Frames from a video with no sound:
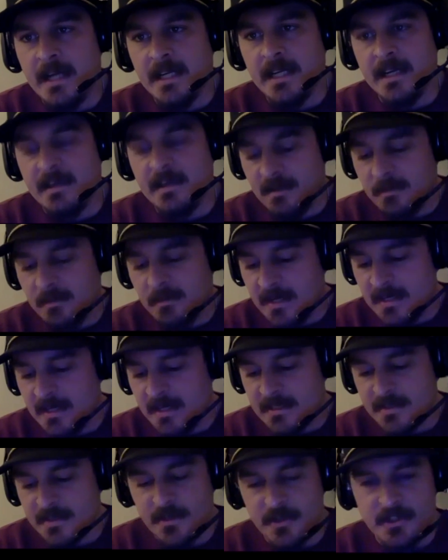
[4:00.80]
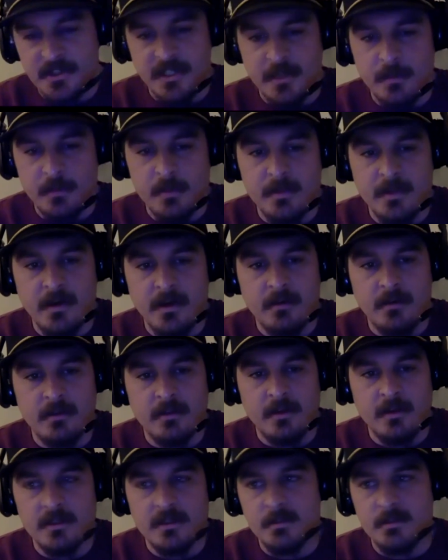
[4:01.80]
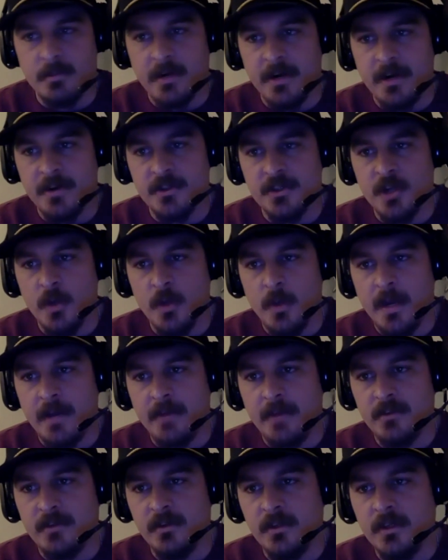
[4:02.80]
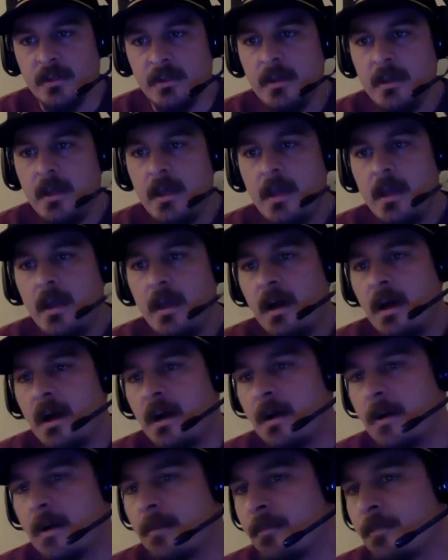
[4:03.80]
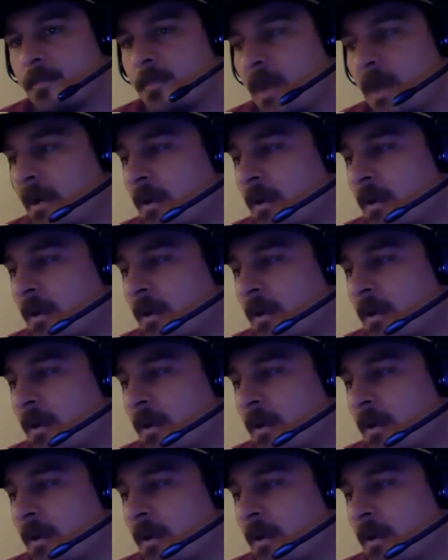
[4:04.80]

and anybody that's associated with me, our thoughts and prayers go out to you. I